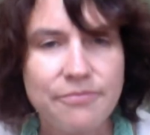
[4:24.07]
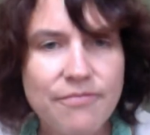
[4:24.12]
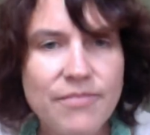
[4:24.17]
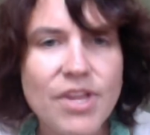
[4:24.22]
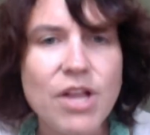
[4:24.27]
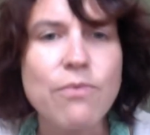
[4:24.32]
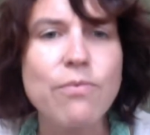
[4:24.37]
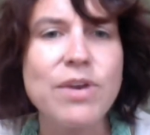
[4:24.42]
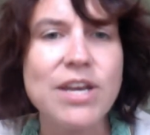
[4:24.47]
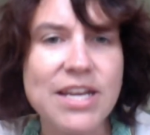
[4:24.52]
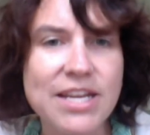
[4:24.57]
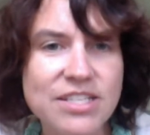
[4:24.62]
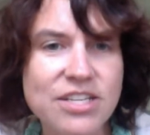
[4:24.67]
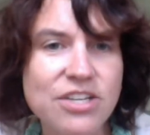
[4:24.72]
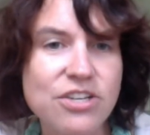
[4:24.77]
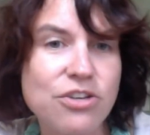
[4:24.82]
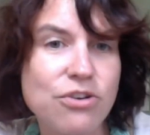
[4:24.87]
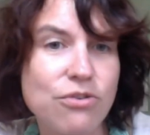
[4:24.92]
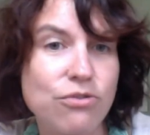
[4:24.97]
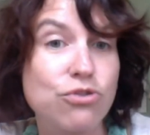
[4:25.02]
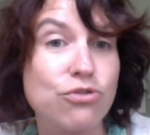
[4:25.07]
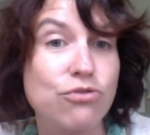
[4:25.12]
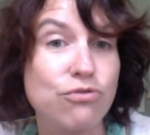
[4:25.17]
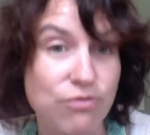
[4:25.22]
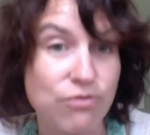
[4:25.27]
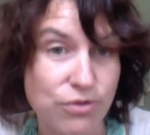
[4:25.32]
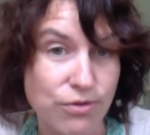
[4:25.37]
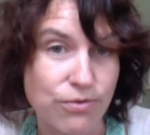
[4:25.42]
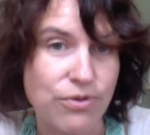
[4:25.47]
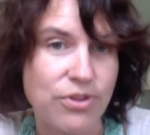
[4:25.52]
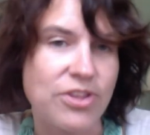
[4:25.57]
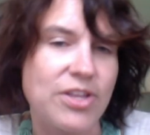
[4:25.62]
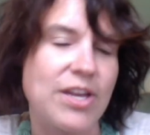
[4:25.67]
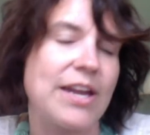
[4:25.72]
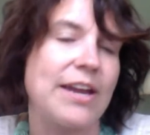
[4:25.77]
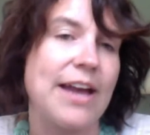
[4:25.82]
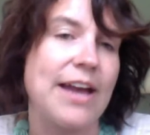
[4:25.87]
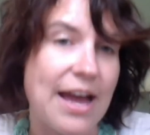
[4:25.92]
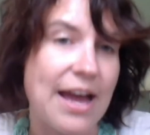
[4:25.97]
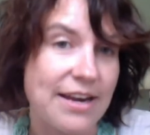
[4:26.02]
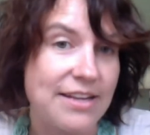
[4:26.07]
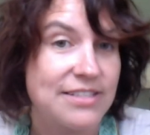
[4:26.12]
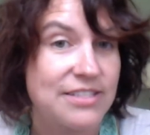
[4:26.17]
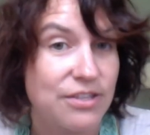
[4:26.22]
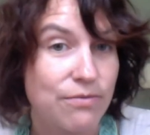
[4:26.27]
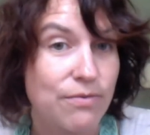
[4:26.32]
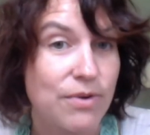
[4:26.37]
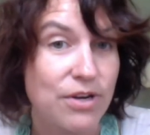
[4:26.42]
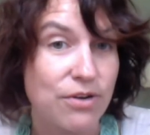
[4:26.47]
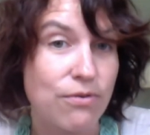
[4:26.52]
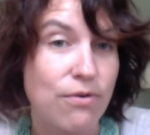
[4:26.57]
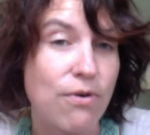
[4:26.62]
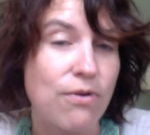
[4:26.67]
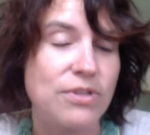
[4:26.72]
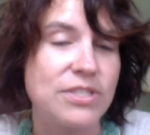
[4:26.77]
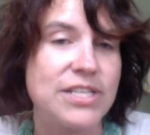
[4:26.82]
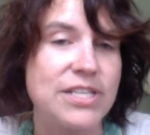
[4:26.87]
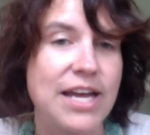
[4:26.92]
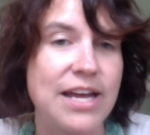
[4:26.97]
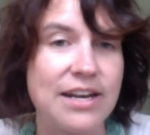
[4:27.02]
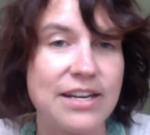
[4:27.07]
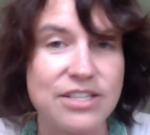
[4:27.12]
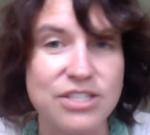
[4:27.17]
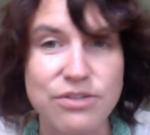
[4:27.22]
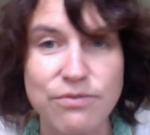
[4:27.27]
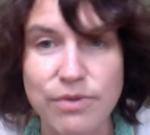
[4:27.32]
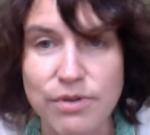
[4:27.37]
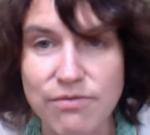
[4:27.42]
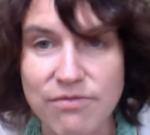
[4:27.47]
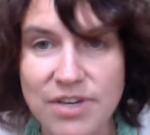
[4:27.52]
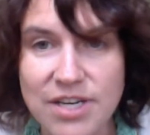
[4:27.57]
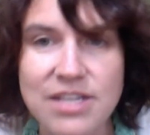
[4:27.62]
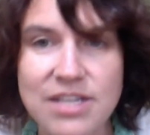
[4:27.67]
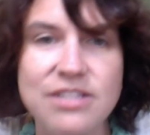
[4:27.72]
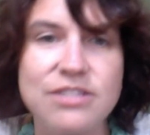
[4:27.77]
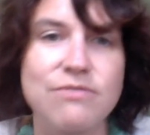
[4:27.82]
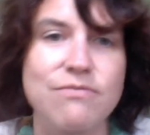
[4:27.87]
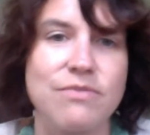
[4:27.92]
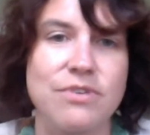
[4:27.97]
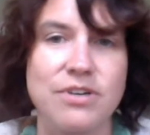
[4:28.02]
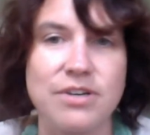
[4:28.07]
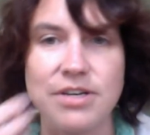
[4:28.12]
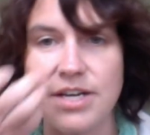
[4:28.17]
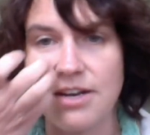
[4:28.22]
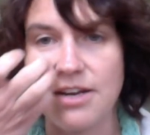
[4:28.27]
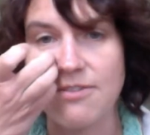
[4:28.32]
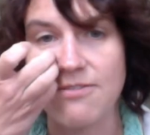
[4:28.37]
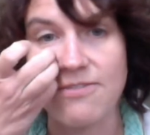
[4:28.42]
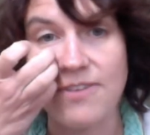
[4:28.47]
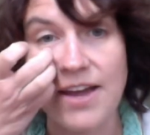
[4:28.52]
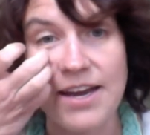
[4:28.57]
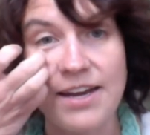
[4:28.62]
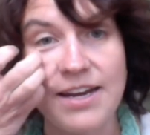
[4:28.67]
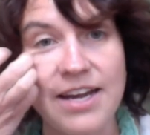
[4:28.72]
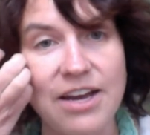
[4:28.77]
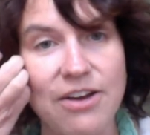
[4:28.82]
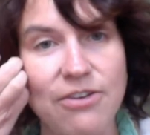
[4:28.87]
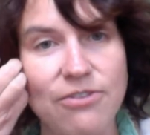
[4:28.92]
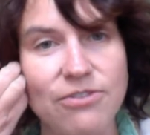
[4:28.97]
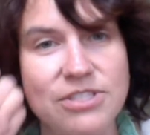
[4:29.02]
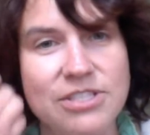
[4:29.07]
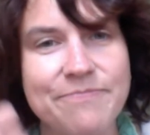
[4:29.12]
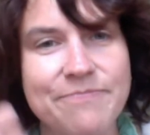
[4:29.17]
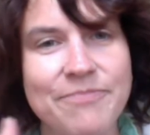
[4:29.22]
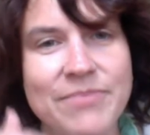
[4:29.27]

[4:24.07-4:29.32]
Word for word: We need to know truth, and God is the one who holds that. And so we read His word and find out.